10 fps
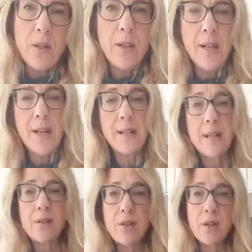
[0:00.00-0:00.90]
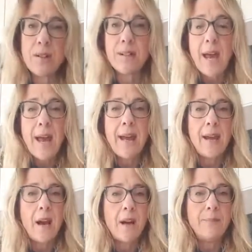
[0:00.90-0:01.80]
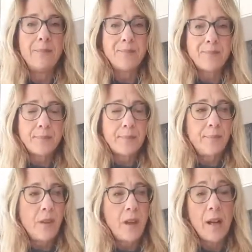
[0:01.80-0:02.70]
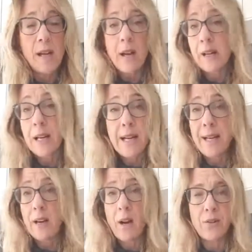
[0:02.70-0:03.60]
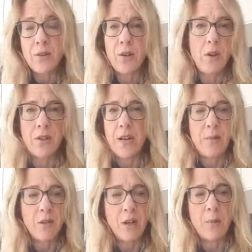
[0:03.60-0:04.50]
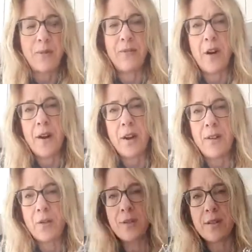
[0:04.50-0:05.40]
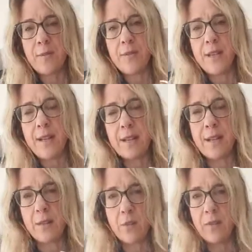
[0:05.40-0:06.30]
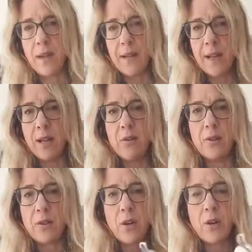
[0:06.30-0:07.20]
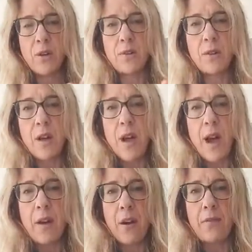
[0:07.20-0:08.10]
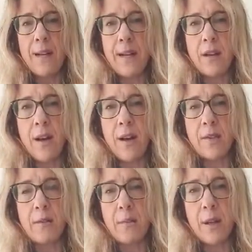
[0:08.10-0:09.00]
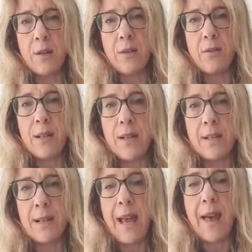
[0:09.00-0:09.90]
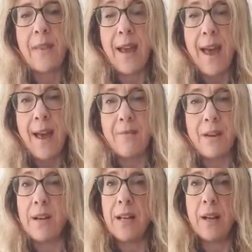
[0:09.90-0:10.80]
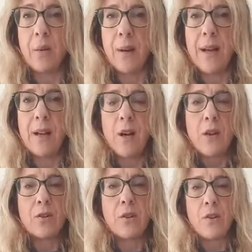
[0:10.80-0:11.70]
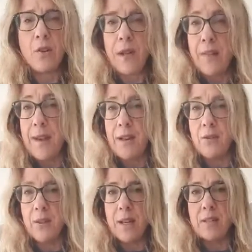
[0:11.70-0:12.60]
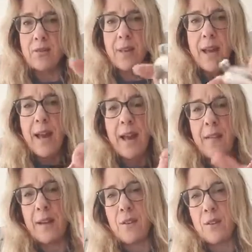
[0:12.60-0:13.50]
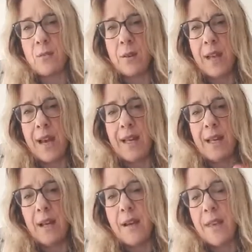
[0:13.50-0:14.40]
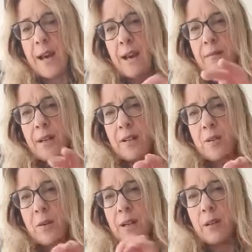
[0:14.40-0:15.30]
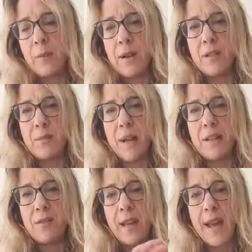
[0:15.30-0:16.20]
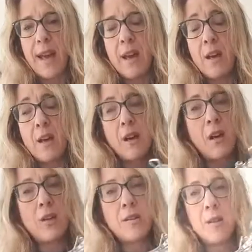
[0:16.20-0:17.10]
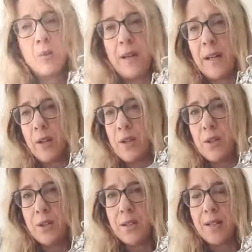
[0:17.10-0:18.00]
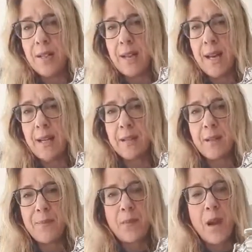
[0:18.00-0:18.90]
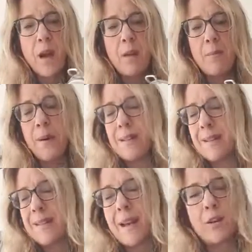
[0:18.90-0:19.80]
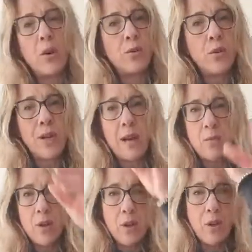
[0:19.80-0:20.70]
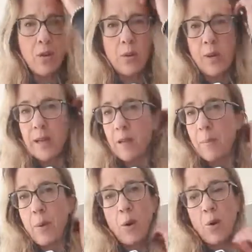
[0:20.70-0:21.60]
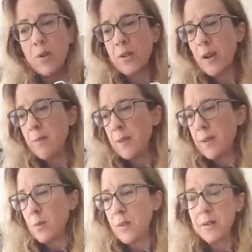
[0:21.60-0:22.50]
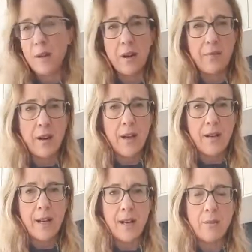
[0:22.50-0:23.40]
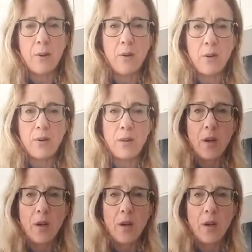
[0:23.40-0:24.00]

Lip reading: you need is just a clean glass jar. Jam jar will be fine. I've got some of these, they're sort of like the Kilner jars, and I really like them because you need to let the air in a little bit so that you get the natural yeast from the air. And then just with that lid like that, it's got a little bit of space for the air. Glass is brilliant because you can see it. But as I say, an old jam jar or a little pot, this one's kind of an IKEA pot